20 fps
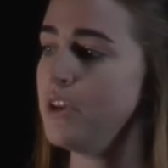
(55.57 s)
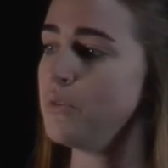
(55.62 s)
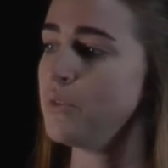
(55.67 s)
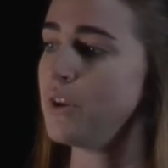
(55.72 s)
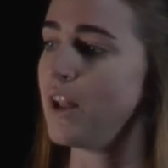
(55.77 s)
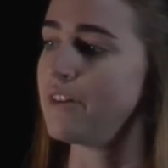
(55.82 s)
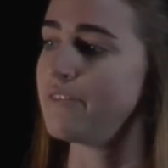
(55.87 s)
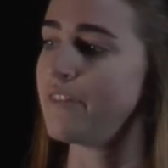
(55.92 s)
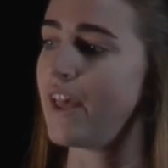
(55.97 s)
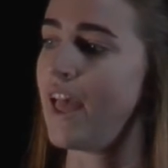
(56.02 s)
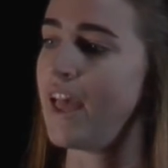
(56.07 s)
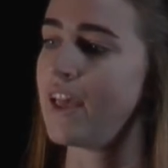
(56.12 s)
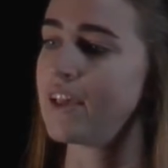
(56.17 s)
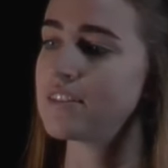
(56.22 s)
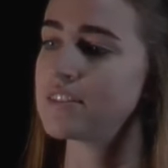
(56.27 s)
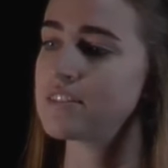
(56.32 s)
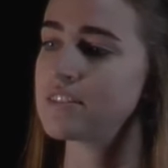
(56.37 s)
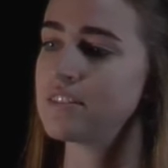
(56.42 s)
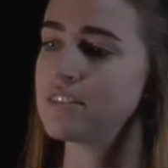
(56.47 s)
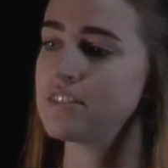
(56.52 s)
We'd have
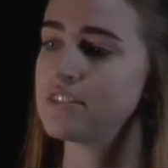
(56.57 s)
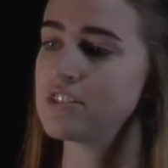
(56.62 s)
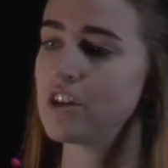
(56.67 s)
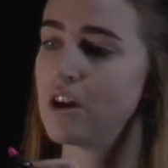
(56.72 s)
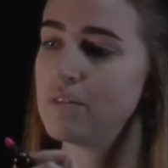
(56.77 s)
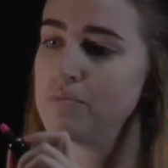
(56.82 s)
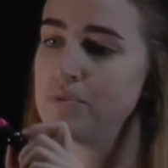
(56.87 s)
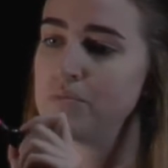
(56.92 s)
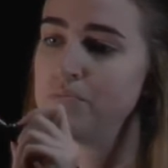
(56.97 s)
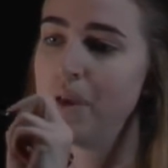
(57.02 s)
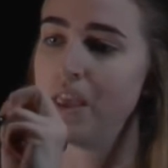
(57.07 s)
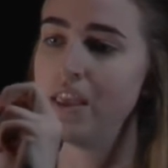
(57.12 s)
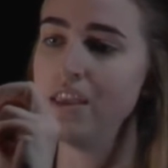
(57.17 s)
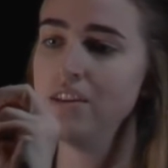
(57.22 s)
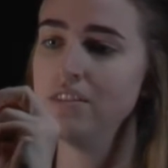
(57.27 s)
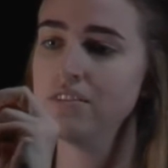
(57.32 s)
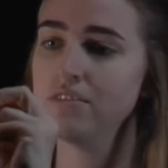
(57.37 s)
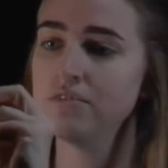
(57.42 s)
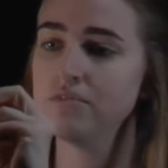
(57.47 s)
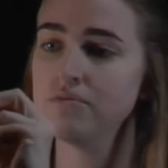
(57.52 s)
x times
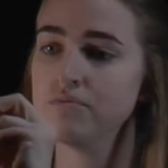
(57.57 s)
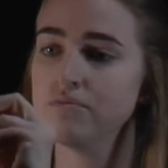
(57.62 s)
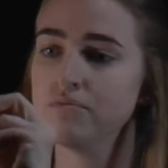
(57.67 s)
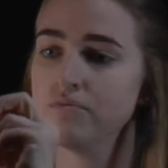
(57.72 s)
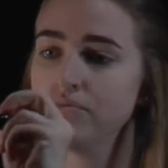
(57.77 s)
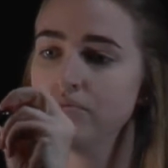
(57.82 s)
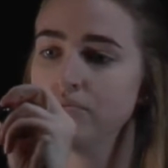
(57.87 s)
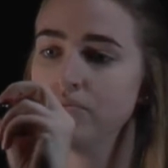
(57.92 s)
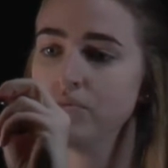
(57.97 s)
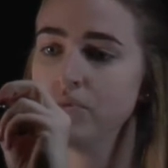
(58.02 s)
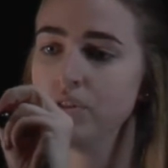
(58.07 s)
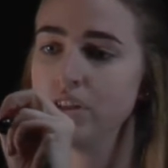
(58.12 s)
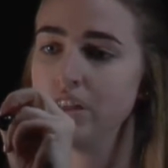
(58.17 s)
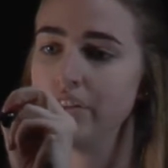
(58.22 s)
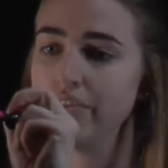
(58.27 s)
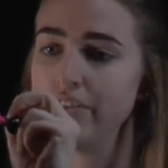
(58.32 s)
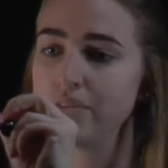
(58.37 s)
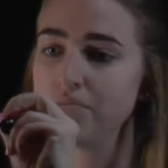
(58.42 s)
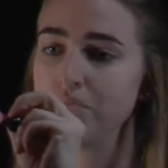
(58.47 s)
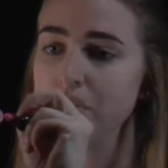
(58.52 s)
b would
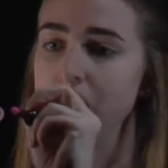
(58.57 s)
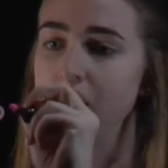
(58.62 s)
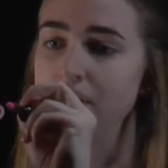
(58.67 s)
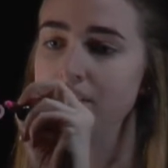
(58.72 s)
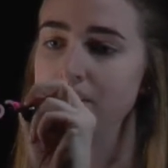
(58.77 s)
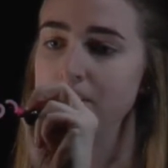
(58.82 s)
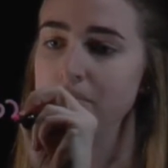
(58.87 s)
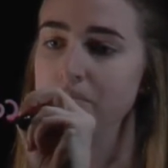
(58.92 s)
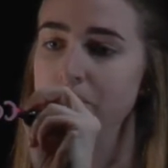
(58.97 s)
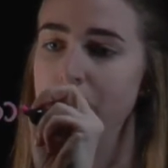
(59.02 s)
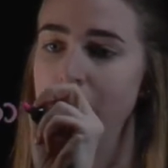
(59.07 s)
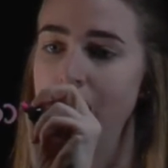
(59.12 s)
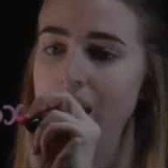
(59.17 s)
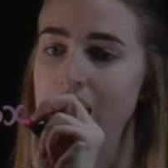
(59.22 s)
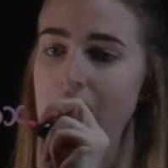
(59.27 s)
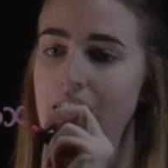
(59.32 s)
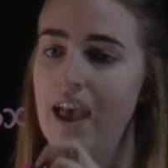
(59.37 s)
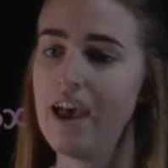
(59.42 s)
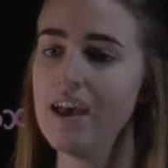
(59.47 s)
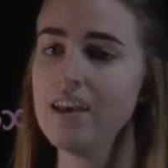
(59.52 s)
give us plus
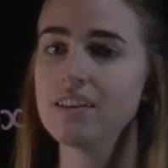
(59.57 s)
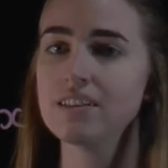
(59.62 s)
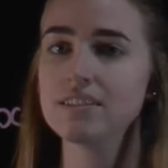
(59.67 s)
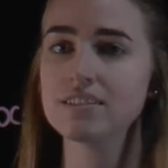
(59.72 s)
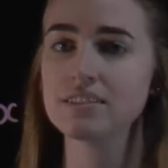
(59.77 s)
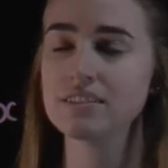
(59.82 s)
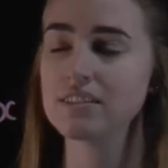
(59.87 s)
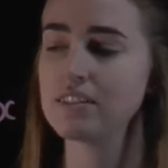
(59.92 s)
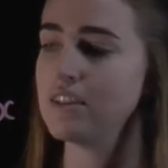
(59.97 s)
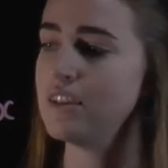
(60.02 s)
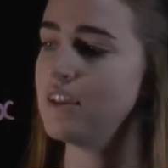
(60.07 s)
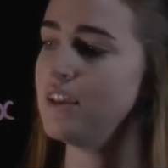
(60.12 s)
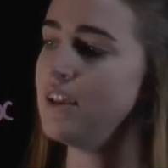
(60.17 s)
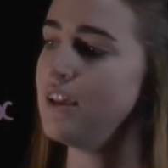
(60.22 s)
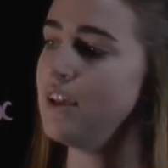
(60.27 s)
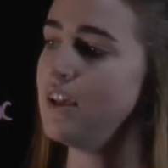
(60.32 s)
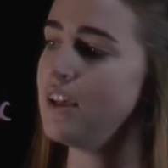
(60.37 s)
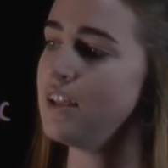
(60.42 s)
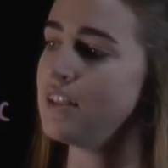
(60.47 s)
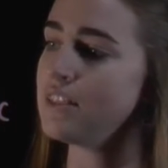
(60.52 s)
bx.
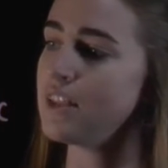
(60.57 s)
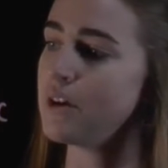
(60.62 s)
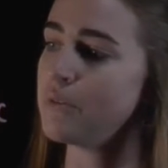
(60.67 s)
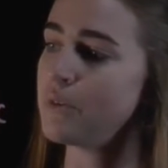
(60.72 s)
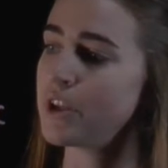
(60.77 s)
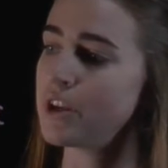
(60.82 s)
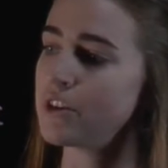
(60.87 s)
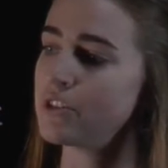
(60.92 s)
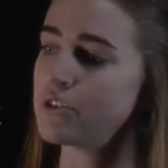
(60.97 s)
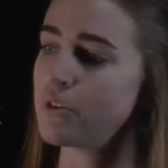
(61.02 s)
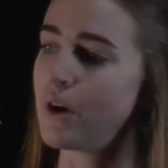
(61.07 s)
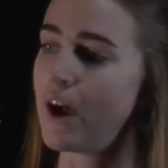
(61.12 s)
Then we're going to do